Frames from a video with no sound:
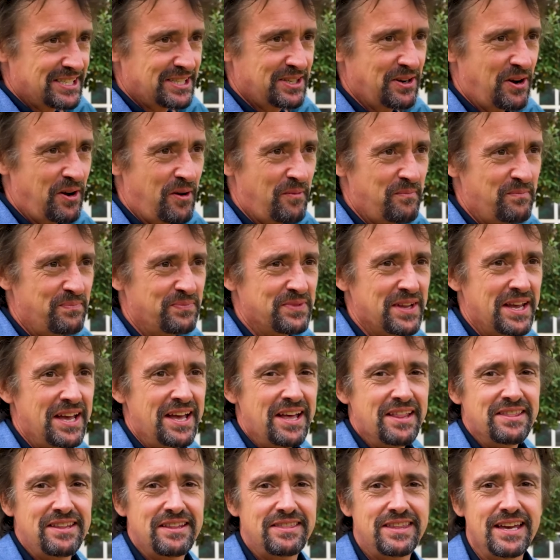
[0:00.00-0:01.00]
got
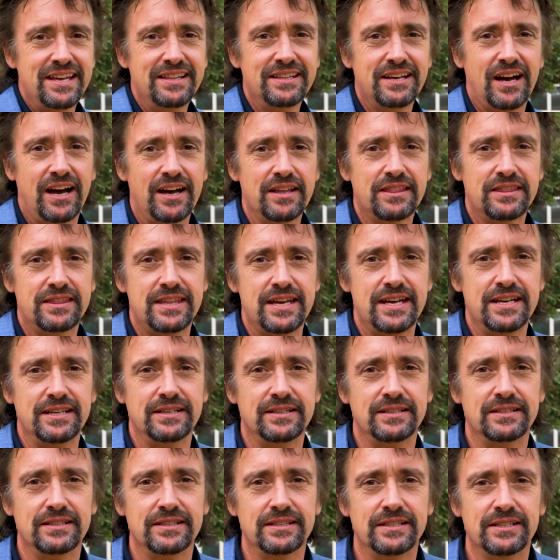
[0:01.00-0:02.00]
the thing that I think
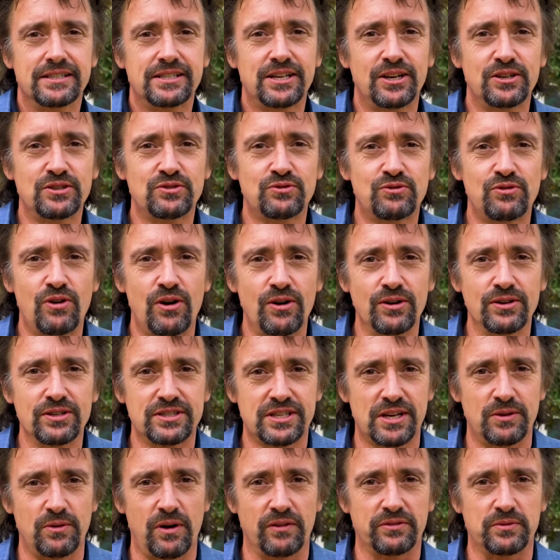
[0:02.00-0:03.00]
goes wrong
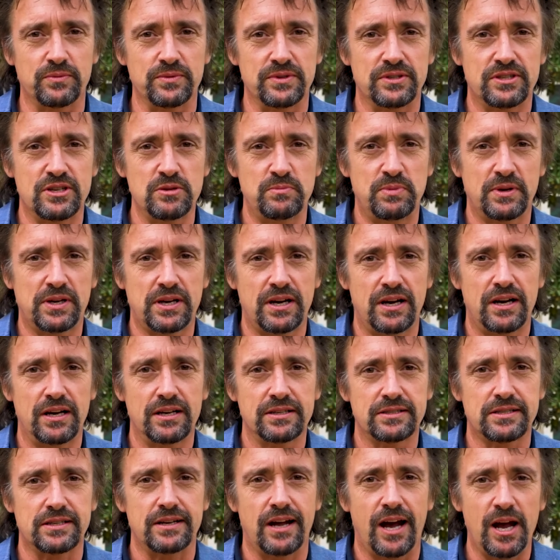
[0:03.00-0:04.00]
so often with
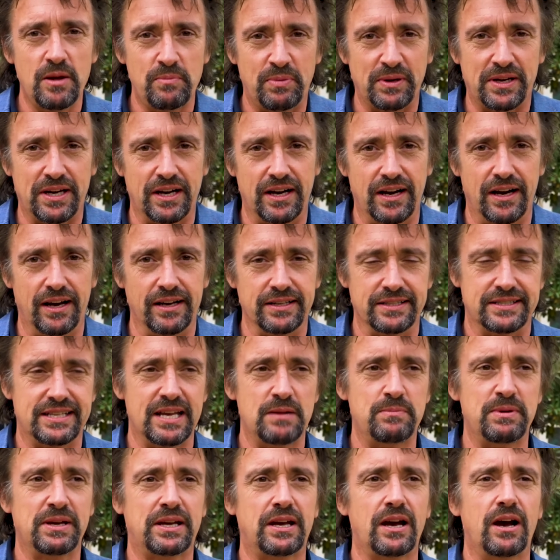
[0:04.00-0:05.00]
supercars and hypercars.
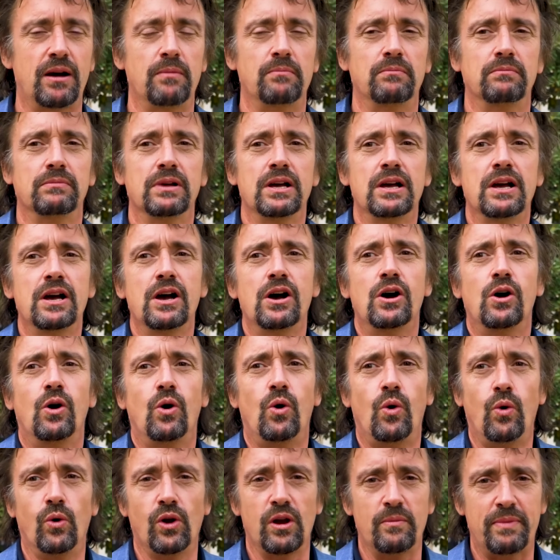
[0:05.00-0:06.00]
They become
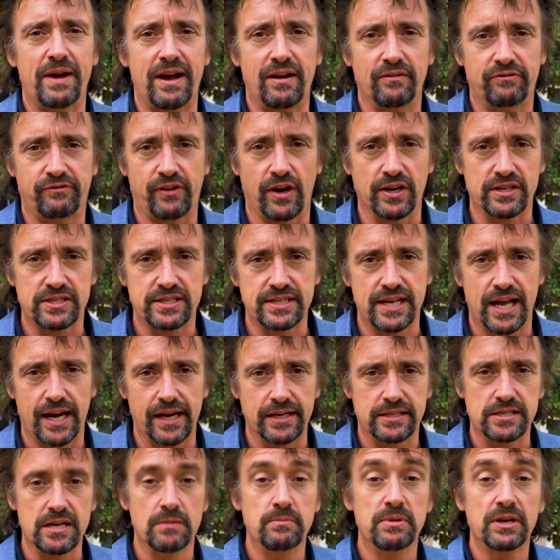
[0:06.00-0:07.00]
all about
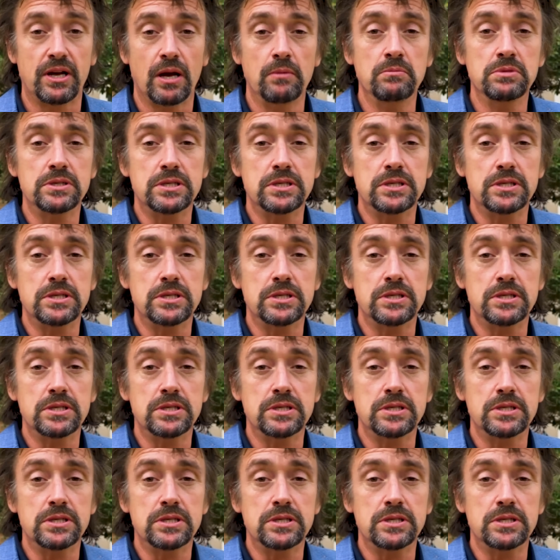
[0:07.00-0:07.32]
functionality, become